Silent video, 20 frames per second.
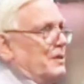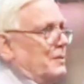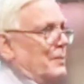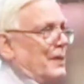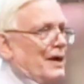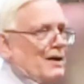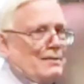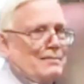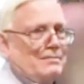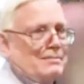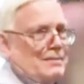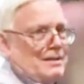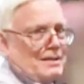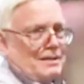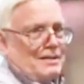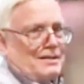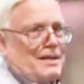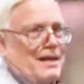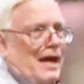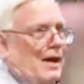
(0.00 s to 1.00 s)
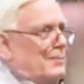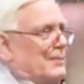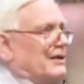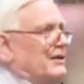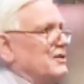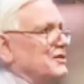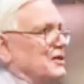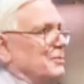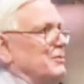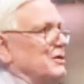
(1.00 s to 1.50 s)
about
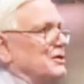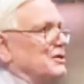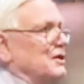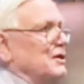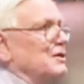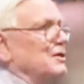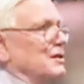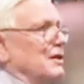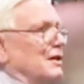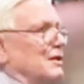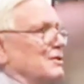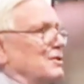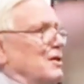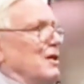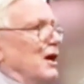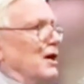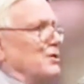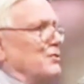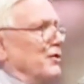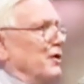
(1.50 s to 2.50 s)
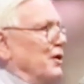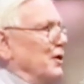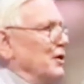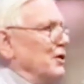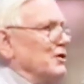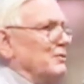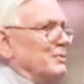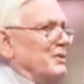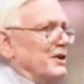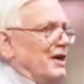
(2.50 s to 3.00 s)
capitalism is contrary to
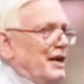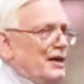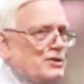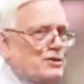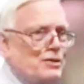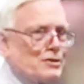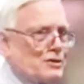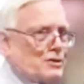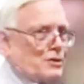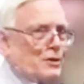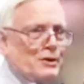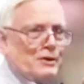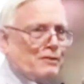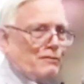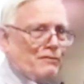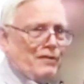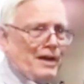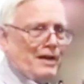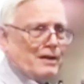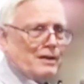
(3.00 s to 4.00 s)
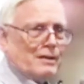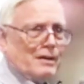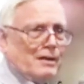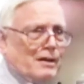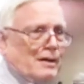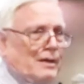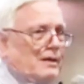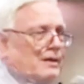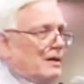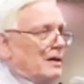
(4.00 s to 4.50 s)
human nature is going to fail.
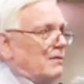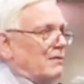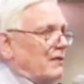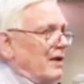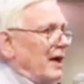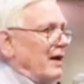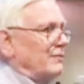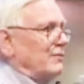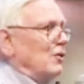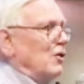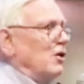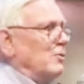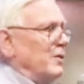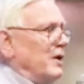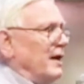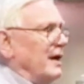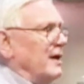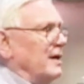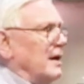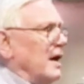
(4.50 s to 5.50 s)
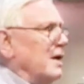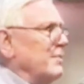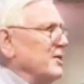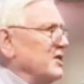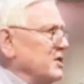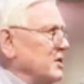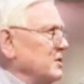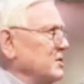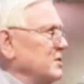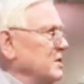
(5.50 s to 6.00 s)
In fact, the Homo
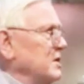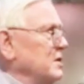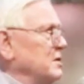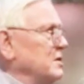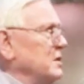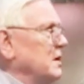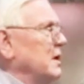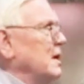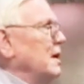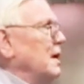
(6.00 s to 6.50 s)
economicus sees